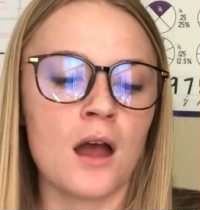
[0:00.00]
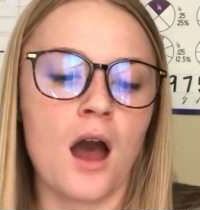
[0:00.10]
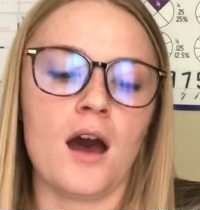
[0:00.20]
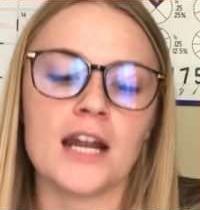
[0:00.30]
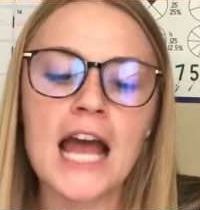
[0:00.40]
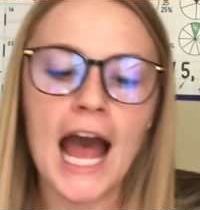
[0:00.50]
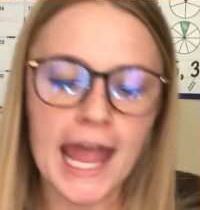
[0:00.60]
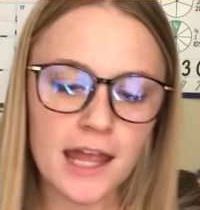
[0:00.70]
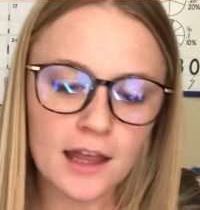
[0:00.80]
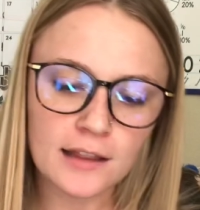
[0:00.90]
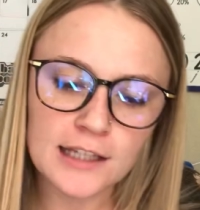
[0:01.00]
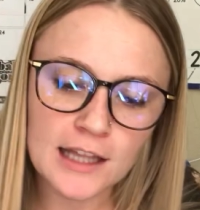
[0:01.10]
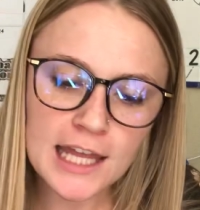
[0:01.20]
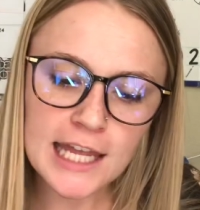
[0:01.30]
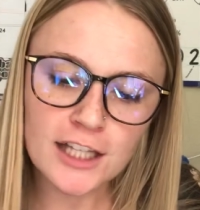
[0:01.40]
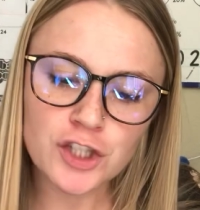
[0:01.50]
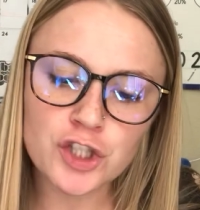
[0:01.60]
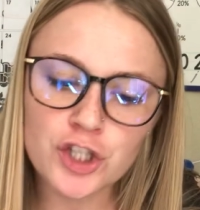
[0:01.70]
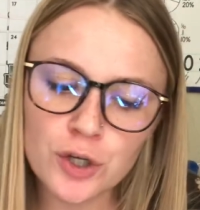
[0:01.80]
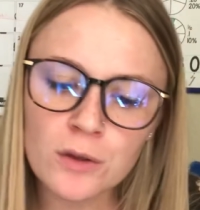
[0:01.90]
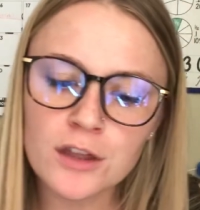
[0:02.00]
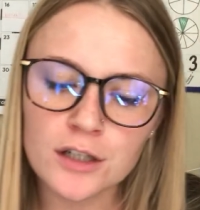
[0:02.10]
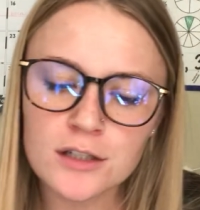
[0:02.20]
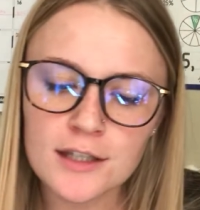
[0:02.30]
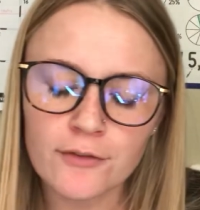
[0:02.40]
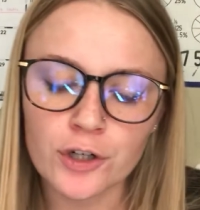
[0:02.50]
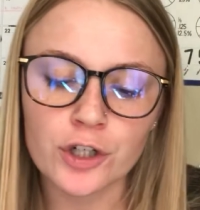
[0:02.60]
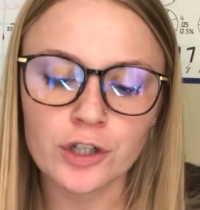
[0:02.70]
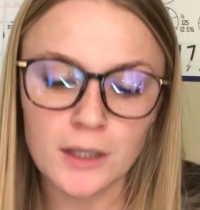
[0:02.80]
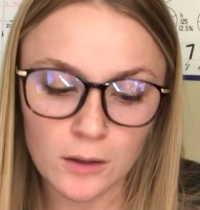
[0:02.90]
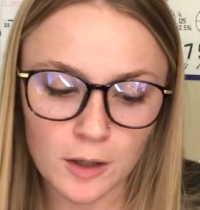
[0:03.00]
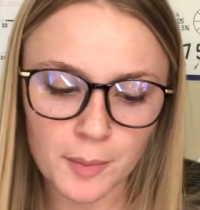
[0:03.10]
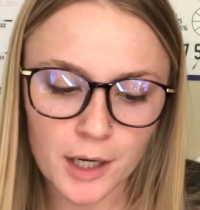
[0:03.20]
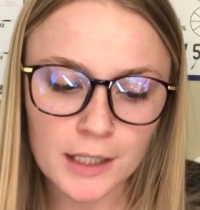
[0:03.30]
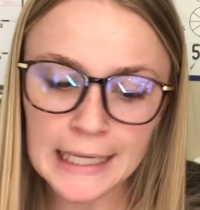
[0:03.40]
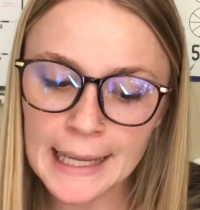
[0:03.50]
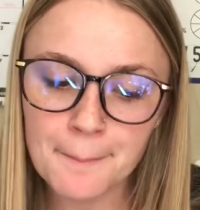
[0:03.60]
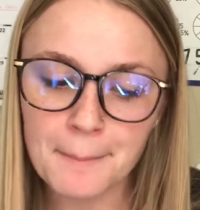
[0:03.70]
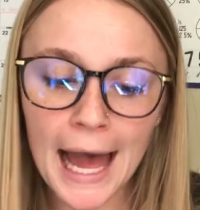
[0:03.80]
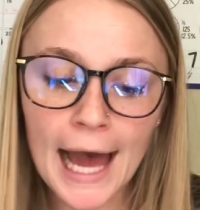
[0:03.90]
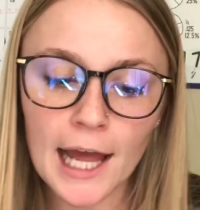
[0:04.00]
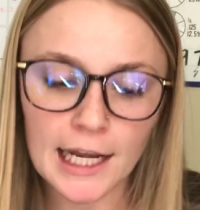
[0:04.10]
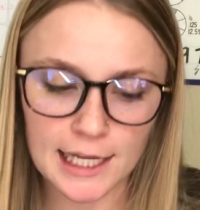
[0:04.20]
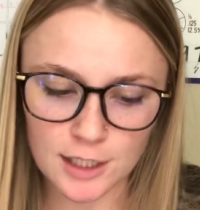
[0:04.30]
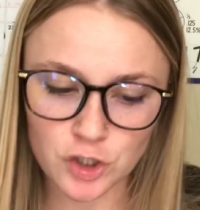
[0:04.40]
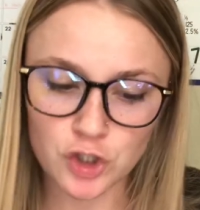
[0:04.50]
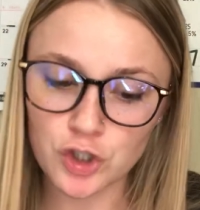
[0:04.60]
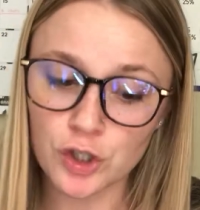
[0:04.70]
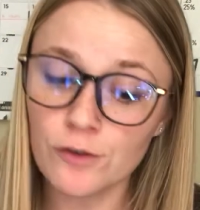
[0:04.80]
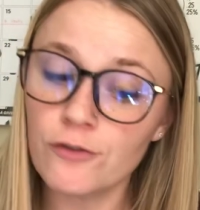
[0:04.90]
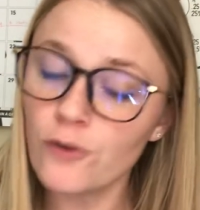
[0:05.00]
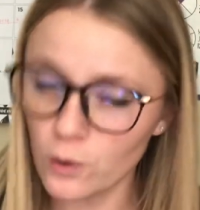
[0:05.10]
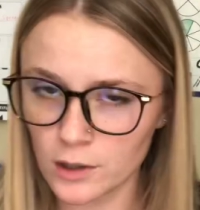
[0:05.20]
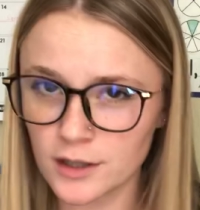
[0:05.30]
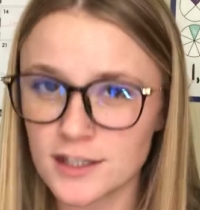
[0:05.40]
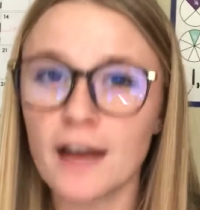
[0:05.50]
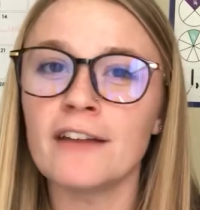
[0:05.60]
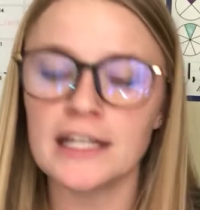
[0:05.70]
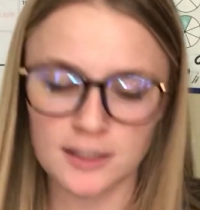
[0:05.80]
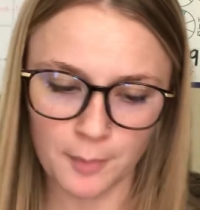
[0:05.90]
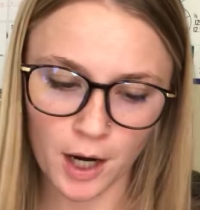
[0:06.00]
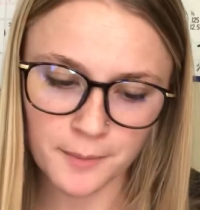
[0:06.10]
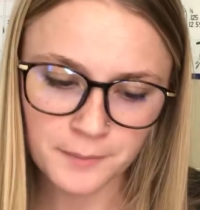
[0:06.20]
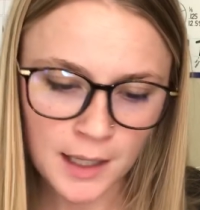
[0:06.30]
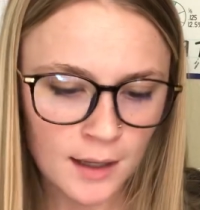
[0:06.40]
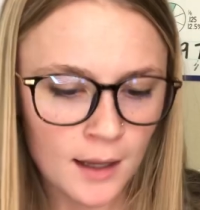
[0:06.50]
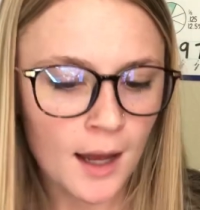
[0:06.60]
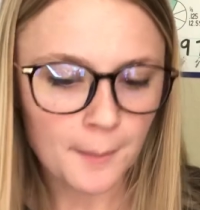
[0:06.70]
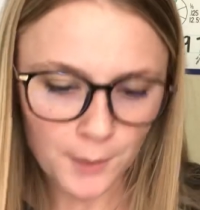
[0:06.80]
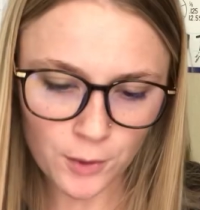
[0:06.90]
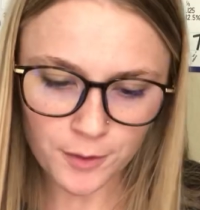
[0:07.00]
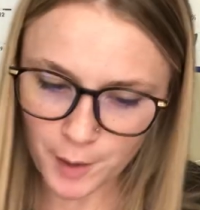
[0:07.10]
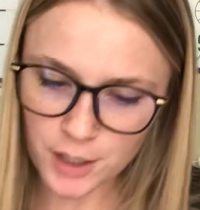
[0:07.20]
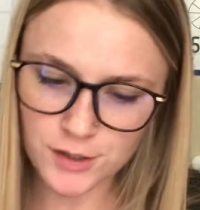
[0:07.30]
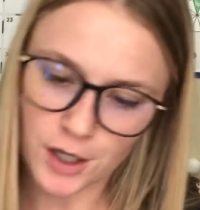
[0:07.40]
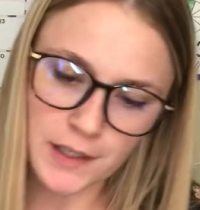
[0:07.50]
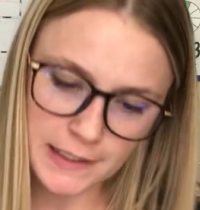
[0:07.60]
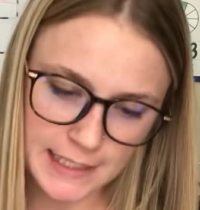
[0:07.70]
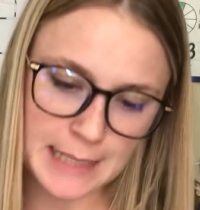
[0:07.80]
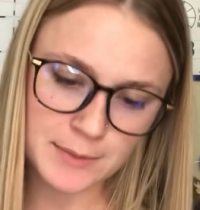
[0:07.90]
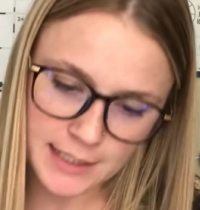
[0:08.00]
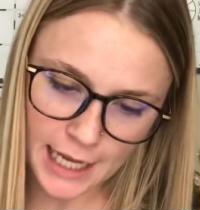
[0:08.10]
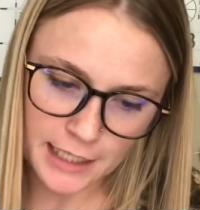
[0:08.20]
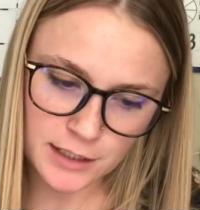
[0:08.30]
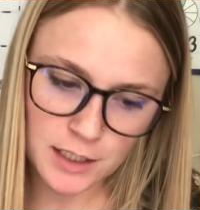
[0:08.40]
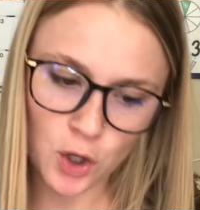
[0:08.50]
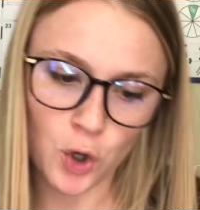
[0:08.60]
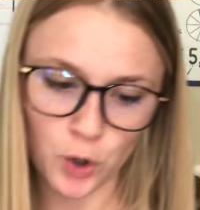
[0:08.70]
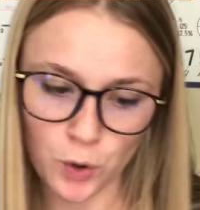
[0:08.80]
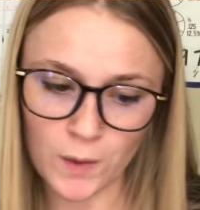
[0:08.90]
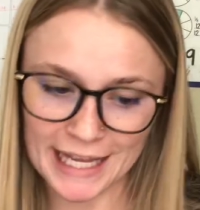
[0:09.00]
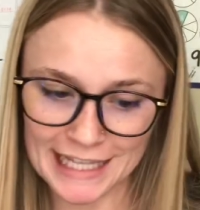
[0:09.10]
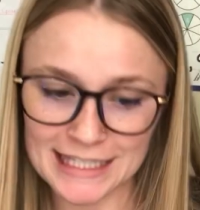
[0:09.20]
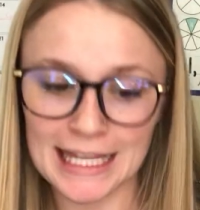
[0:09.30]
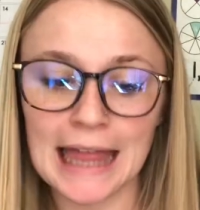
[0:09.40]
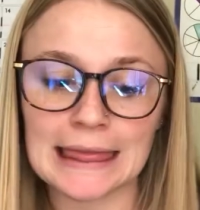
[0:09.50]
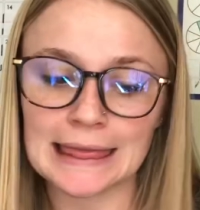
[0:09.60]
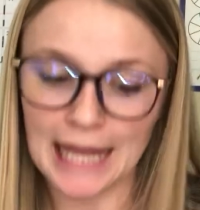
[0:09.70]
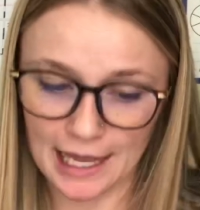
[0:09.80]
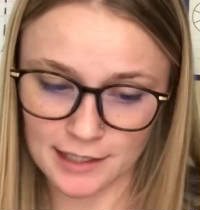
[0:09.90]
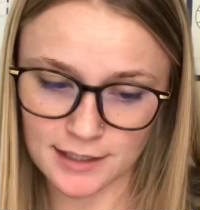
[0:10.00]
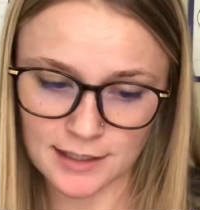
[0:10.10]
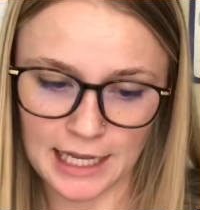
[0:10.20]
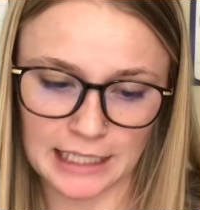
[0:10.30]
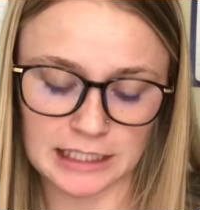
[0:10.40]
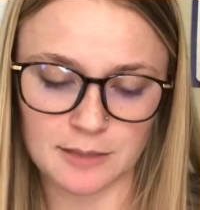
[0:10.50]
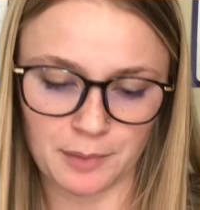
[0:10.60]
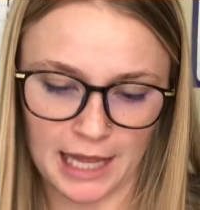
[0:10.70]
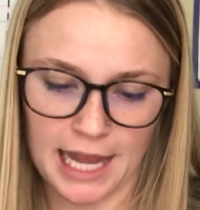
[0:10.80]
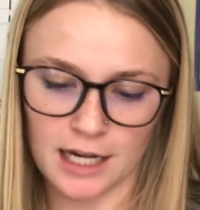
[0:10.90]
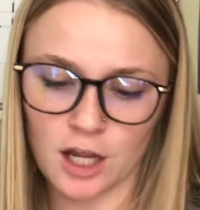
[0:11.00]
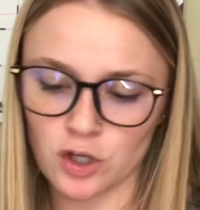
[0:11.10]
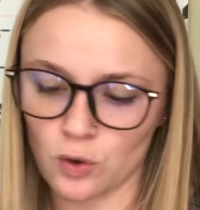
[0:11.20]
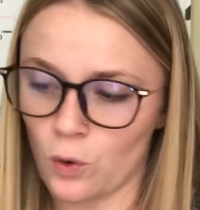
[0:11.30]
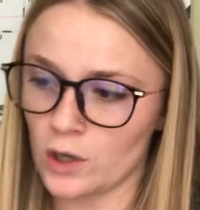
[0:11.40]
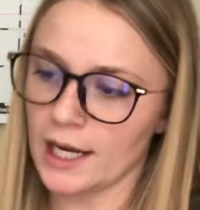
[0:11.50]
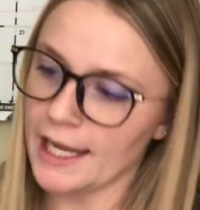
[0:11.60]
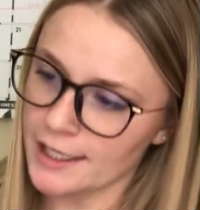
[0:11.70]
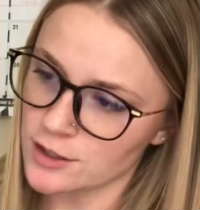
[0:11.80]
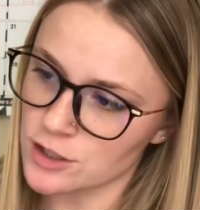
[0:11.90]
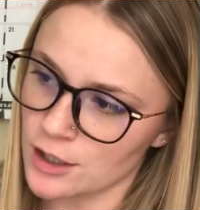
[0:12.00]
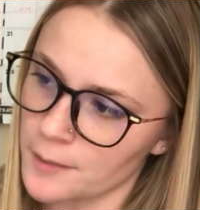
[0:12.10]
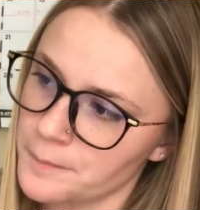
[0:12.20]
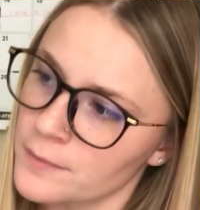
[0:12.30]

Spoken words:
On a hike, Lily eats 2/3 of her granola bar. Pat eats 2/4 of his bar. Both bars are the same size. Who eats less? Explain your answer.